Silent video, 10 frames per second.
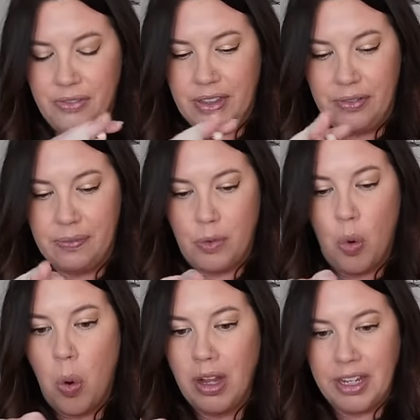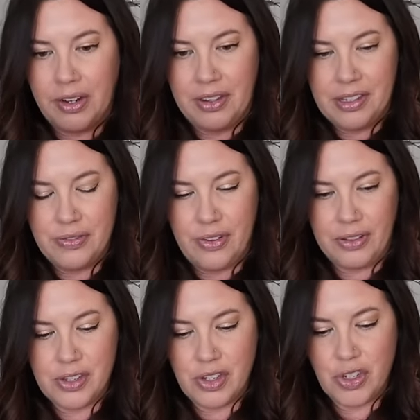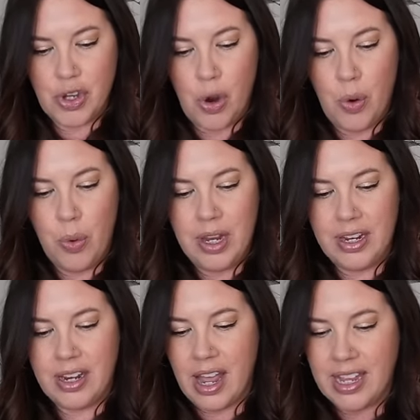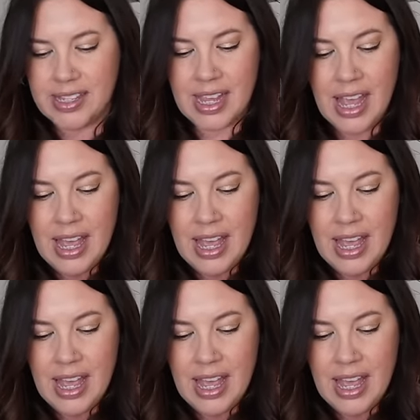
the quality on this felt so nice.